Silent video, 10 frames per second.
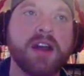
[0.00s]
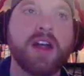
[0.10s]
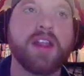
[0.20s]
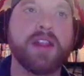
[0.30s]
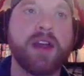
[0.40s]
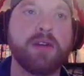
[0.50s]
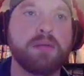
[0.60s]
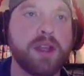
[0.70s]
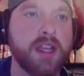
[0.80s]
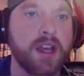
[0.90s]
I thought that
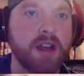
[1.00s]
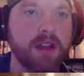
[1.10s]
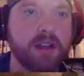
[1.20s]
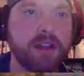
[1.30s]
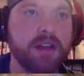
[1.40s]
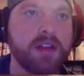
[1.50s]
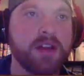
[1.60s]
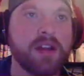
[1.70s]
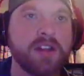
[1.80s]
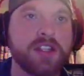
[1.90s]
would be
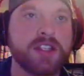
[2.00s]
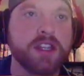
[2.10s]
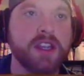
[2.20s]
just a